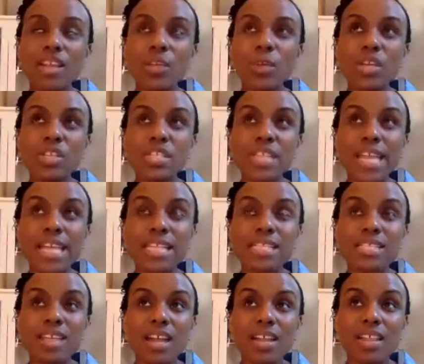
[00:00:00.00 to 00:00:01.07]
when you say get
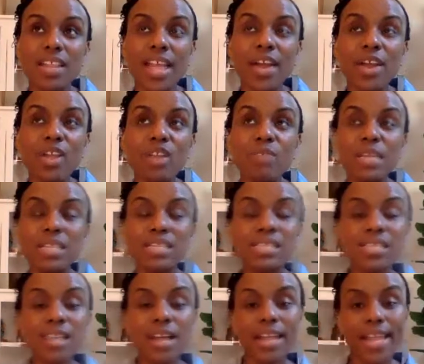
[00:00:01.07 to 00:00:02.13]
stuck there, you mean
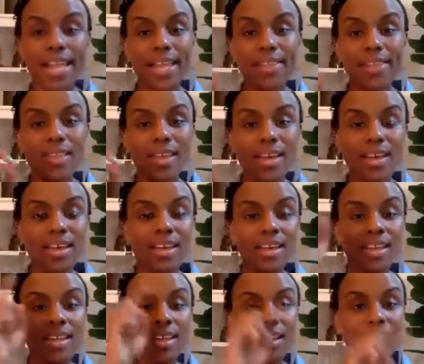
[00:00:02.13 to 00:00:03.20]
stuck in the
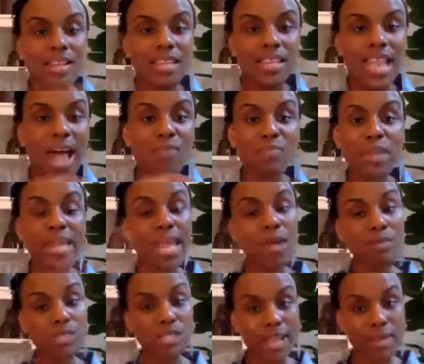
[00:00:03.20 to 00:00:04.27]
not being
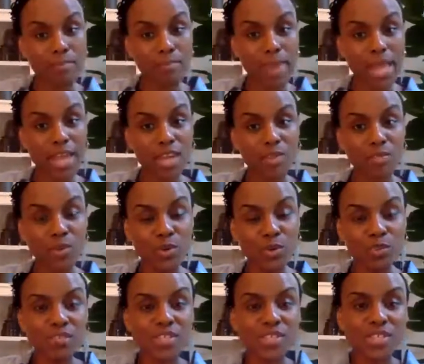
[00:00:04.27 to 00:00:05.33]
able to make any
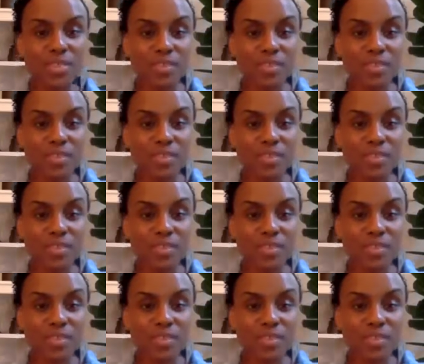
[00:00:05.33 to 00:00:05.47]
moves?